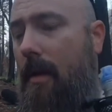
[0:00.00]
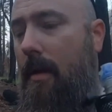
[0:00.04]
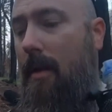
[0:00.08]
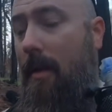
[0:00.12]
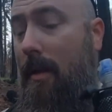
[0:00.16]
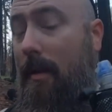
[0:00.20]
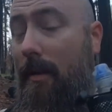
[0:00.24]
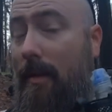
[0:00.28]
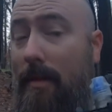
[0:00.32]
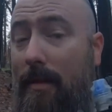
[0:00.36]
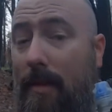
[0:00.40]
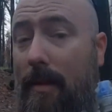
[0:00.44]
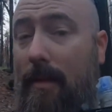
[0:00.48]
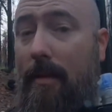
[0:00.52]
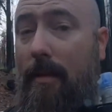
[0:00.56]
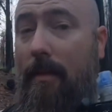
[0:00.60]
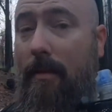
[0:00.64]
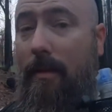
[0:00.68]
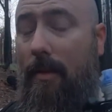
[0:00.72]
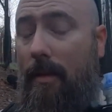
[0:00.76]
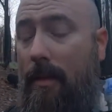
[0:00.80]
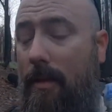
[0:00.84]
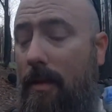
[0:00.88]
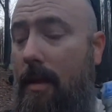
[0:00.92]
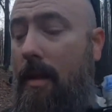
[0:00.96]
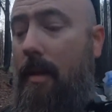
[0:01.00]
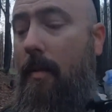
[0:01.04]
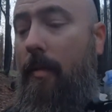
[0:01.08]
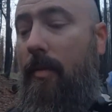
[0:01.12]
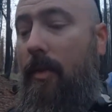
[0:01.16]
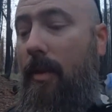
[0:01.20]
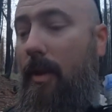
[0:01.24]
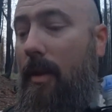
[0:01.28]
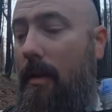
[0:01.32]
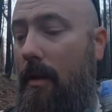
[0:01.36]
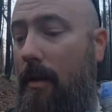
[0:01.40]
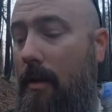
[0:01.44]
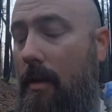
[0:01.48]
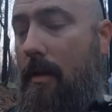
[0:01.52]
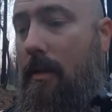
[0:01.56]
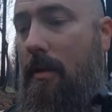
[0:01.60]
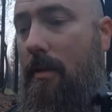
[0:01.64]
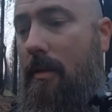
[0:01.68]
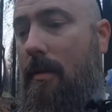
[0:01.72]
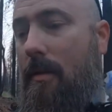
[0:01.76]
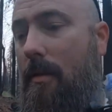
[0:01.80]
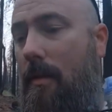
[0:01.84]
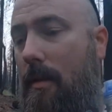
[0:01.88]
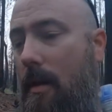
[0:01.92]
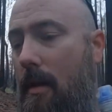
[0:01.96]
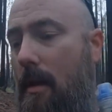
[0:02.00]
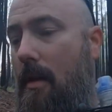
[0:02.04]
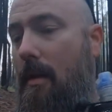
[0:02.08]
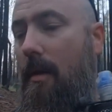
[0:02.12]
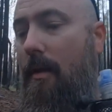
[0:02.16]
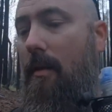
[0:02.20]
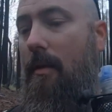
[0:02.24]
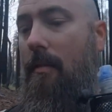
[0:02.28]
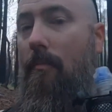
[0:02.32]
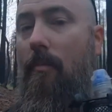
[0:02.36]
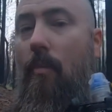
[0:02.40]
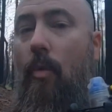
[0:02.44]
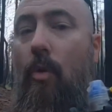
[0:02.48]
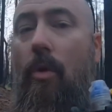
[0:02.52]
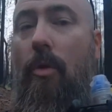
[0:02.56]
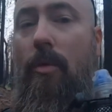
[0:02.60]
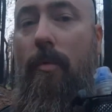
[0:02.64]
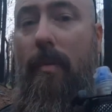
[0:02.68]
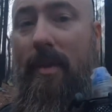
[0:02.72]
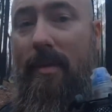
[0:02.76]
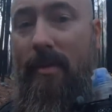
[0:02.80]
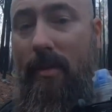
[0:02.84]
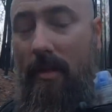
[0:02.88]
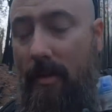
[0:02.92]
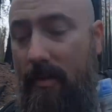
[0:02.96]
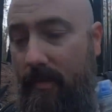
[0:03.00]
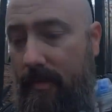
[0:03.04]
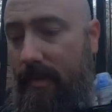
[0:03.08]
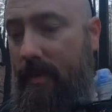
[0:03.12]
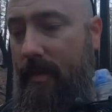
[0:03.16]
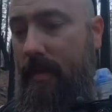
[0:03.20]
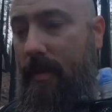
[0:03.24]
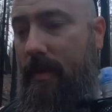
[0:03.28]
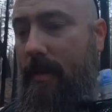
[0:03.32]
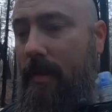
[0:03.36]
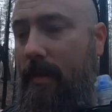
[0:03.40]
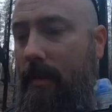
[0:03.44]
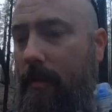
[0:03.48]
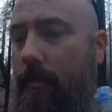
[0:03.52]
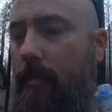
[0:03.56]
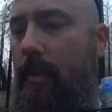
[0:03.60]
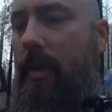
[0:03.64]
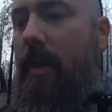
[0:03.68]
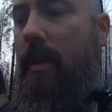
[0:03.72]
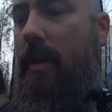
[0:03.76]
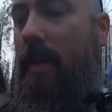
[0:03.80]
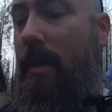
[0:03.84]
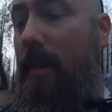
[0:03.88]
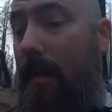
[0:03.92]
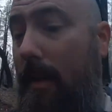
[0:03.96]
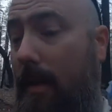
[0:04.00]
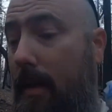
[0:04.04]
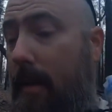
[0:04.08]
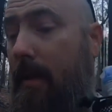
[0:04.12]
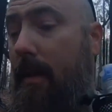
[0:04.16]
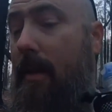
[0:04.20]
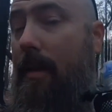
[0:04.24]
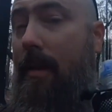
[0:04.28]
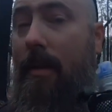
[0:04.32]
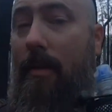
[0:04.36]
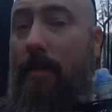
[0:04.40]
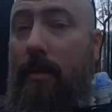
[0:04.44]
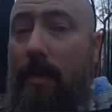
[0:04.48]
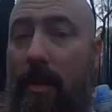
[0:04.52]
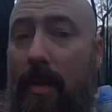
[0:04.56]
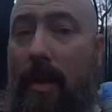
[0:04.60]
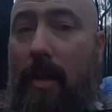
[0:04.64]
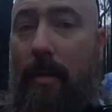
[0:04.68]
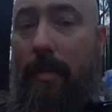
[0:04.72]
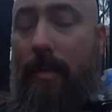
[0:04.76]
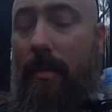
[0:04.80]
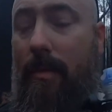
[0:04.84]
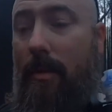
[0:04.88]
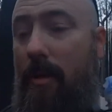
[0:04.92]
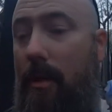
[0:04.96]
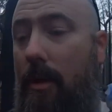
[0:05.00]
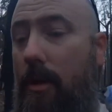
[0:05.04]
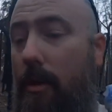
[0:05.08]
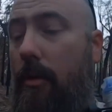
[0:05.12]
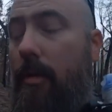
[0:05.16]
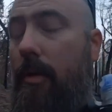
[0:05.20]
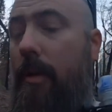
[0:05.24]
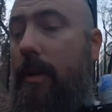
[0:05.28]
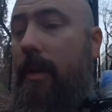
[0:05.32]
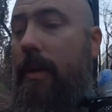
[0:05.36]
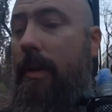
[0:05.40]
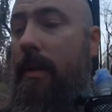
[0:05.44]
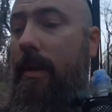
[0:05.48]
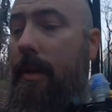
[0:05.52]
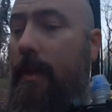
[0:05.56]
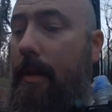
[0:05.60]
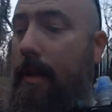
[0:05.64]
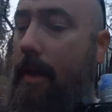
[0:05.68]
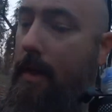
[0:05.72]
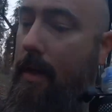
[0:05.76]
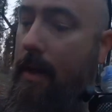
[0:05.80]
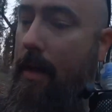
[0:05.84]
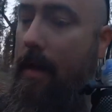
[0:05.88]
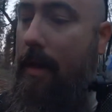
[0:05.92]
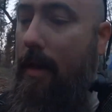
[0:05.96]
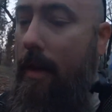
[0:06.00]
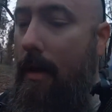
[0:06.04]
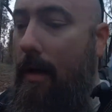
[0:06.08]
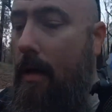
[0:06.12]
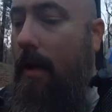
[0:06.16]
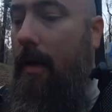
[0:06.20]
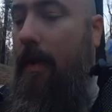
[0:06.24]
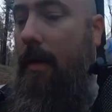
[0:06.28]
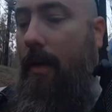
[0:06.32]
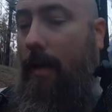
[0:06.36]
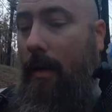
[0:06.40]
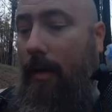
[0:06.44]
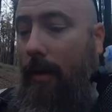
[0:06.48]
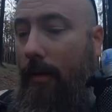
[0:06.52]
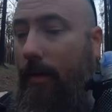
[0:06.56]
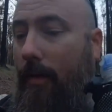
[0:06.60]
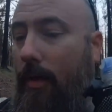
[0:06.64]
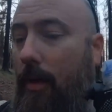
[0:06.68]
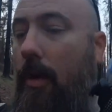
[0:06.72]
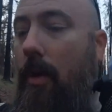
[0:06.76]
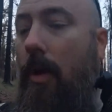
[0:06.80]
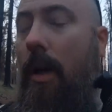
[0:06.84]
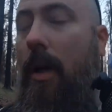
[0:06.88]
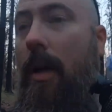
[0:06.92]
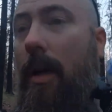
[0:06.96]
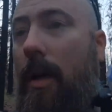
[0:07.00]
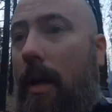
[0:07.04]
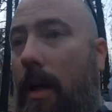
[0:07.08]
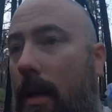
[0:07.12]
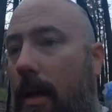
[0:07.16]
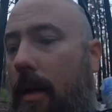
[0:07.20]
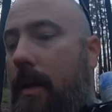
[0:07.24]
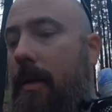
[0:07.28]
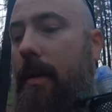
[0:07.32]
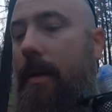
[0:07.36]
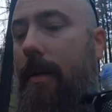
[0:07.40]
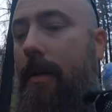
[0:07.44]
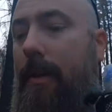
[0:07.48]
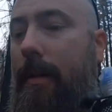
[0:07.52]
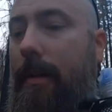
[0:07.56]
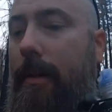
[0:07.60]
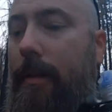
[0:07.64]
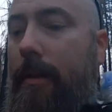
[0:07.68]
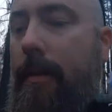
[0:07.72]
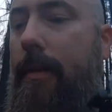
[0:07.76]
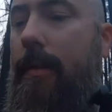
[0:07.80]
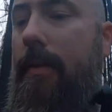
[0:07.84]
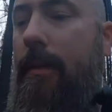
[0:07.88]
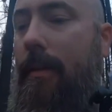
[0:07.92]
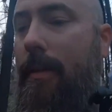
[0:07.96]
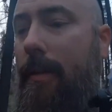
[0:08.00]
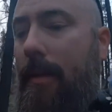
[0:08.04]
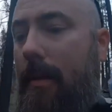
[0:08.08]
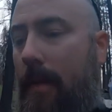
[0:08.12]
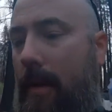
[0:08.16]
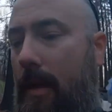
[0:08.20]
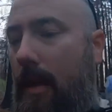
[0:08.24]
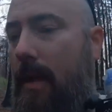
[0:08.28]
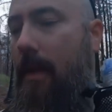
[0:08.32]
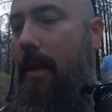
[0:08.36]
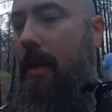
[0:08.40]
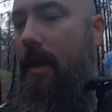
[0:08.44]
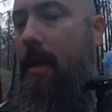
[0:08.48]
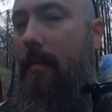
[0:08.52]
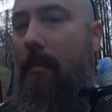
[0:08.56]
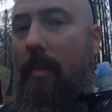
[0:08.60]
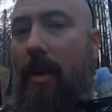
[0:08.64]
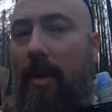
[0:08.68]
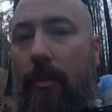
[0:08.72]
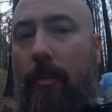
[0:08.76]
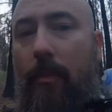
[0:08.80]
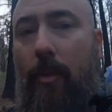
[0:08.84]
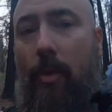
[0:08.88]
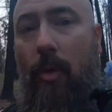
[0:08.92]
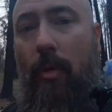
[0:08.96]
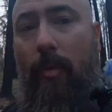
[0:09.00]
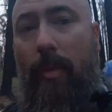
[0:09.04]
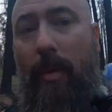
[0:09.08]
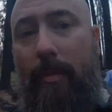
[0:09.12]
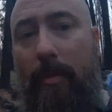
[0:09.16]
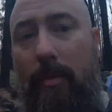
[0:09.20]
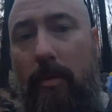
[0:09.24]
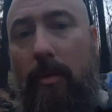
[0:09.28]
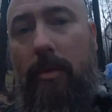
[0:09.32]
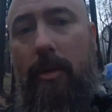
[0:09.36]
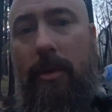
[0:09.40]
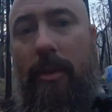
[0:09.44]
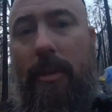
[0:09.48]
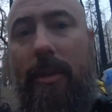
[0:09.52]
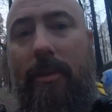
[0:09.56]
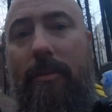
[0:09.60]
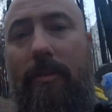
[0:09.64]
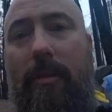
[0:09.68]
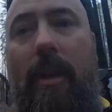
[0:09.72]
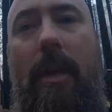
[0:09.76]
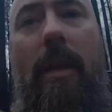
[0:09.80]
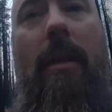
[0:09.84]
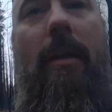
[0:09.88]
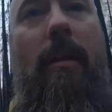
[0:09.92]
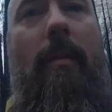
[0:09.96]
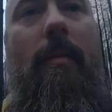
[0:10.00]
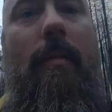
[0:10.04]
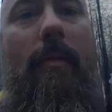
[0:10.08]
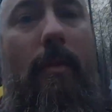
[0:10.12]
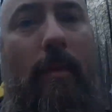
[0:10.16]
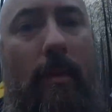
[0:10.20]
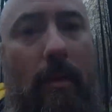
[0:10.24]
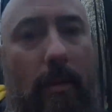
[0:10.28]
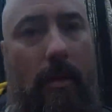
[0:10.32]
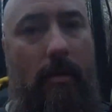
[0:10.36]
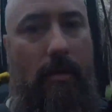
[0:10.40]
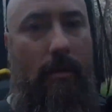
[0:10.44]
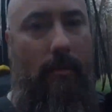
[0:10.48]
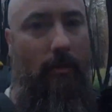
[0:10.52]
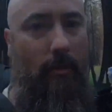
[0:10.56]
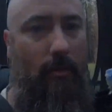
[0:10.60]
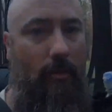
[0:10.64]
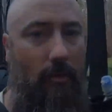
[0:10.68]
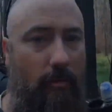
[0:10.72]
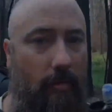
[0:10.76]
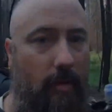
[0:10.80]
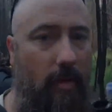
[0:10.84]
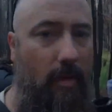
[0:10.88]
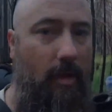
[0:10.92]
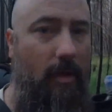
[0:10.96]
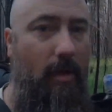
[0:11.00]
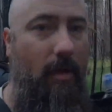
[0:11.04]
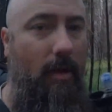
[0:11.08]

I did get a good campsite, more to myself, but I just want to get up and go. So, I met some cool people yesterday. Switch over.